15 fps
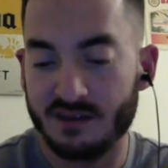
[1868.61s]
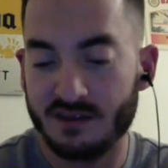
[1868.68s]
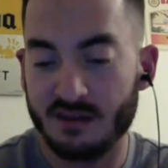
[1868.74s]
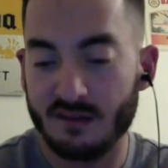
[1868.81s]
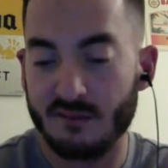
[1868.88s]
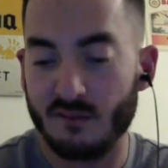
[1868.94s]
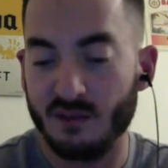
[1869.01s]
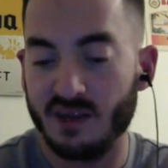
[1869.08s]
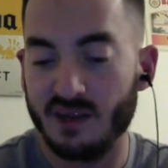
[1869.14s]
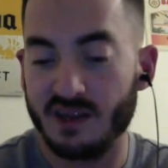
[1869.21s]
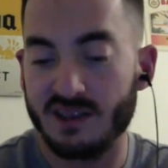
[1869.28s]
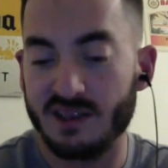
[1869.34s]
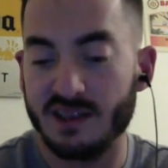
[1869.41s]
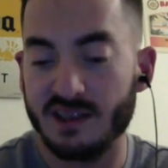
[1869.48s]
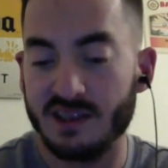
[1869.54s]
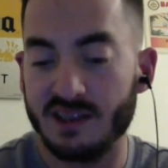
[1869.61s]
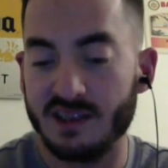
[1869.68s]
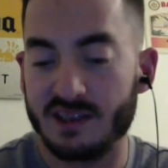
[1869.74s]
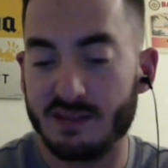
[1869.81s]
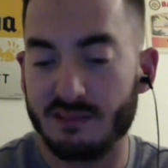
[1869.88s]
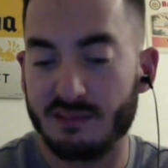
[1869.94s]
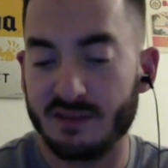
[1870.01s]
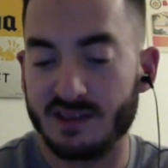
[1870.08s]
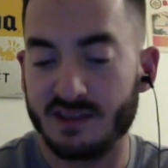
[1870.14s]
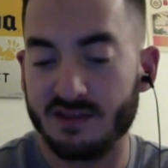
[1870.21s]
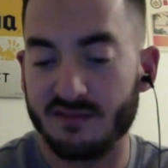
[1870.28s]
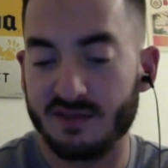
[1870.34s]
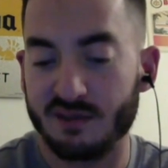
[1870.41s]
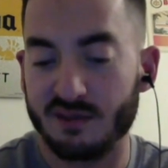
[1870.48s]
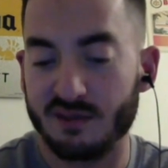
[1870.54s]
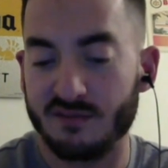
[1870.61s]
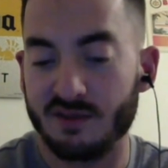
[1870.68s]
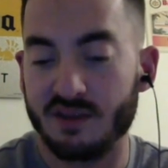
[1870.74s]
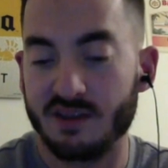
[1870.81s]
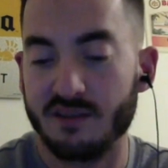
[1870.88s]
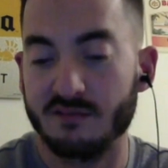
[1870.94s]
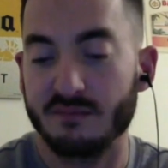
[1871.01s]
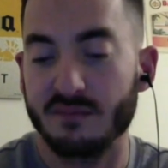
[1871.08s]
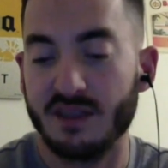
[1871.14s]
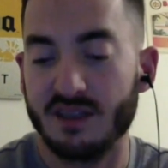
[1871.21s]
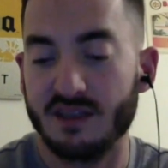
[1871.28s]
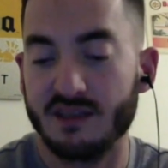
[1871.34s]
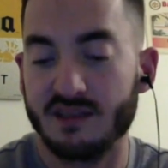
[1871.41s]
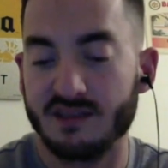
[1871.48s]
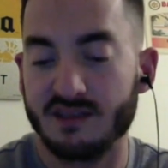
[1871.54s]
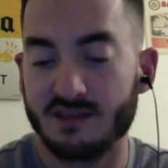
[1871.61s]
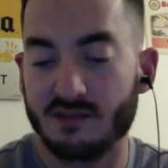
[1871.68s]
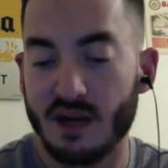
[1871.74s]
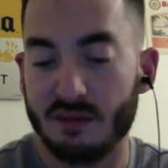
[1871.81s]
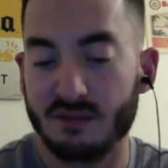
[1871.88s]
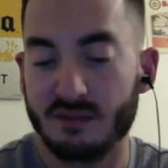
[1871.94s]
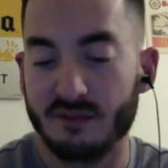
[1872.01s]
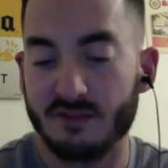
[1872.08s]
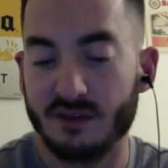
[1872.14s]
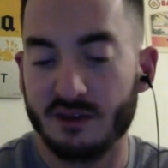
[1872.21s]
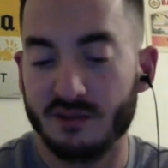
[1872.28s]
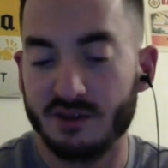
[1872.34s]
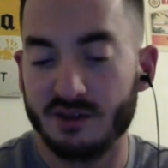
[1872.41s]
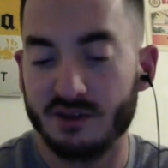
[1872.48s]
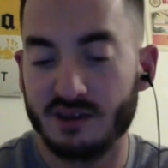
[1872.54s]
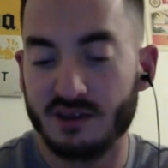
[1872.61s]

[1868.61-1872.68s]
Before that, he had a split decision victory over Tim Means, the scrappy veteran.